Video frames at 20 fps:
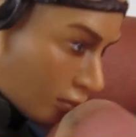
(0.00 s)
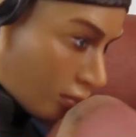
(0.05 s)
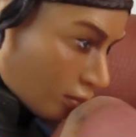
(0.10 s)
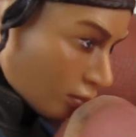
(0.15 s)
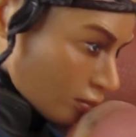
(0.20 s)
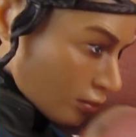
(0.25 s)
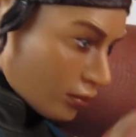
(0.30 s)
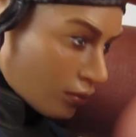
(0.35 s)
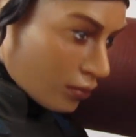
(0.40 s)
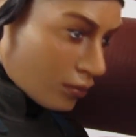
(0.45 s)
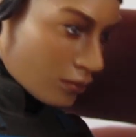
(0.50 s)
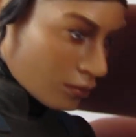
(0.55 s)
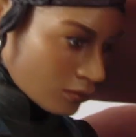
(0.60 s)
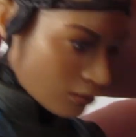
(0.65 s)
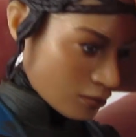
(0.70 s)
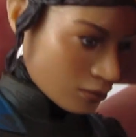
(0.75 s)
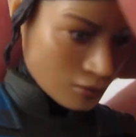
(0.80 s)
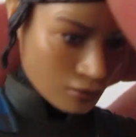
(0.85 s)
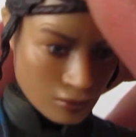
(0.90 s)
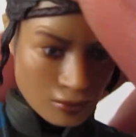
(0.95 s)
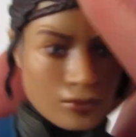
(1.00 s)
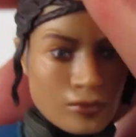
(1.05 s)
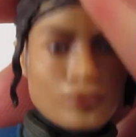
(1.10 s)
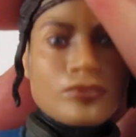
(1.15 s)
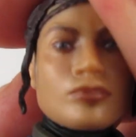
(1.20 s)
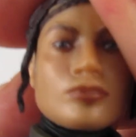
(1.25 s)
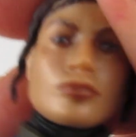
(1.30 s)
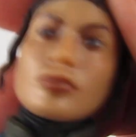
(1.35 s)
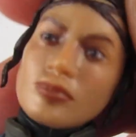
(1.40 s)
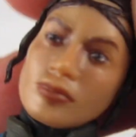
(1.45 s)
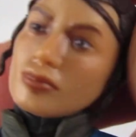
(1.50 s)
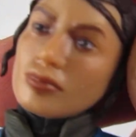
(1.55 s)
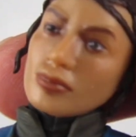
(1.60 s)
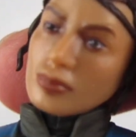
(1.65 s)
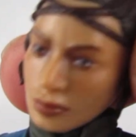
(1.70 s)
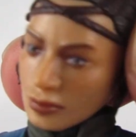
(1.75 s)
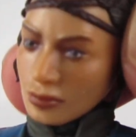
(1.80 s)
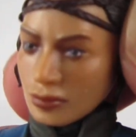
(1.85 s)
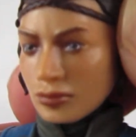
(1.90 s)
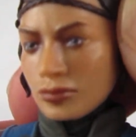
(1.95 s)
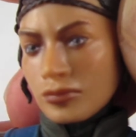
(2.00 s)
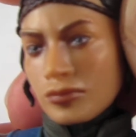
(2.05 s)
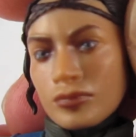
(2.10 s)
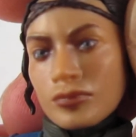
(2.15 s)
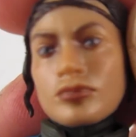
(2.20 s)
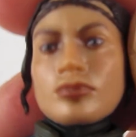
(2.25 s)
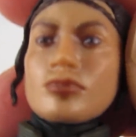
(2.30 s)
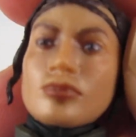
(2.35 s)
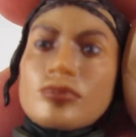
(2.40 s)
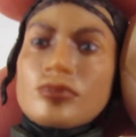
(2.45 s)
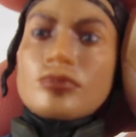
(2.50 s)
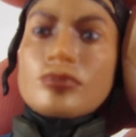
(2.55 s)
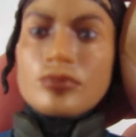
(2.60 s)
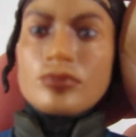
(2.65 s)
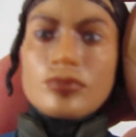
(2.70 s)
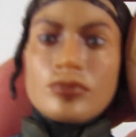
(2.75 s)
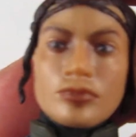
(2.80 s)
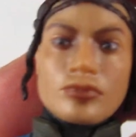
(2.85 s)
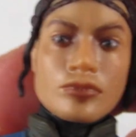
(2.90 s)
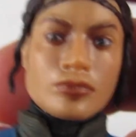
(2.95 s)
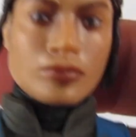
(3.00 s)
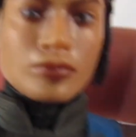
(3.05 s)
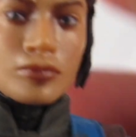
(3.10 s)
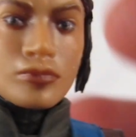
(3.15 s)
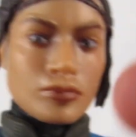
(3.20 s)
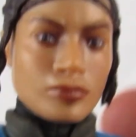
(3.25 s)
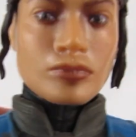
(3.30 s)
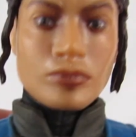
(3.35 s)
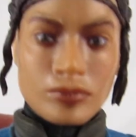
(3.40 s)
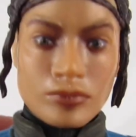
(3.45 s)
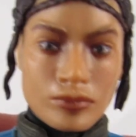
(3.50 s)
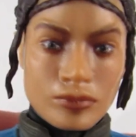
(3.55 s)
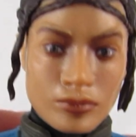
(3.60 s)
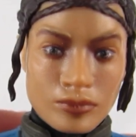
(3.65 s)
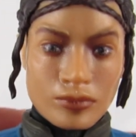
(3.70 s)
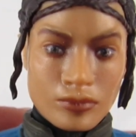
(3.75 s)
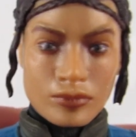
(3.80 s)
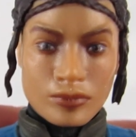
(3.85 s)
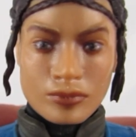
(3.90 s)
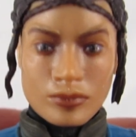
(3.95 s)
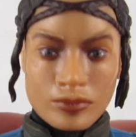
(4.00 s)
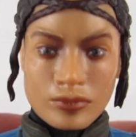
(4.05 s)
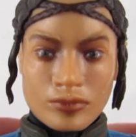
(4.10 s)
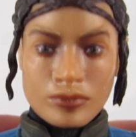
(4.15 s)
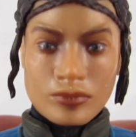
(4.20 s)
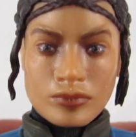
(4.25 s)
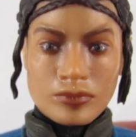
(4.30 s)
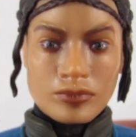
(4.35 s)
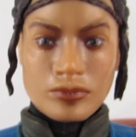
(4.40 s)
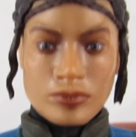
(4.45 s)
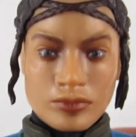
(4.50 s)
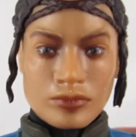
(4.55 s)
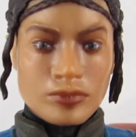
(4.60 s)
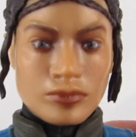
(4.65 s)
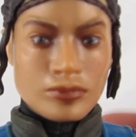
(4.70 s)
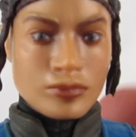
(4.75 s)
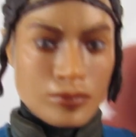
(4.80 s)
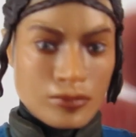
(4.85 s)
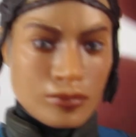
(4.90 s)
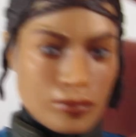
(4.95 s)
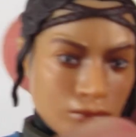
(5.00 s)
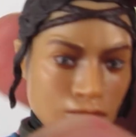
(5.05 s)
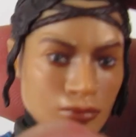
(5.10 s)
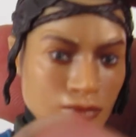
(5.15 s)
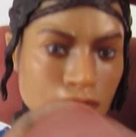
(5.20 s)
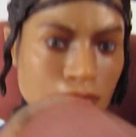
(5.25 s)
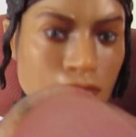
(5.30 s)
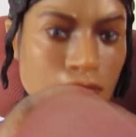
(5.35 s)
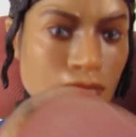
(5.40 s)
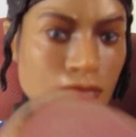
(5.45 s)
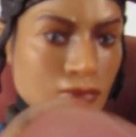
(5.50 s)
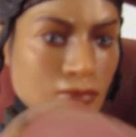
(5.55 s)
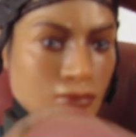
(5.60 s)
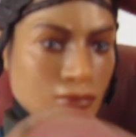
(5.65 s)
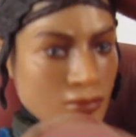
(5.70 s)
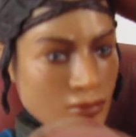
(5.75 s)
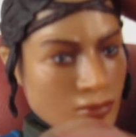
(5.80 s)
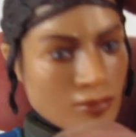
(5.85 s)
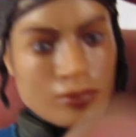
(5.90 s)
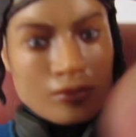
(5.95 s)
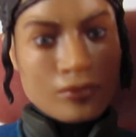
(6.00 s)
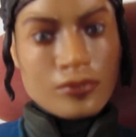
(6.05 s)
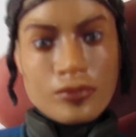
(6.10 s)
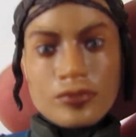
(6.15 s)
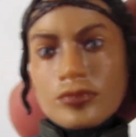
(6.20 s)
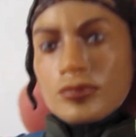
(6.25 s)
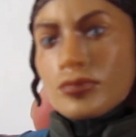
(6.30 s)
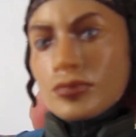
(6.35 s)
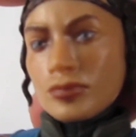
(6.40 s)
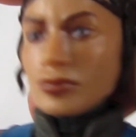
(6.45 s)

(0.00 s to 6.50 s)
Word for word: articulation in a woman's figure in a long time. Most of women's wrestling figures are limited by the hair or just the design.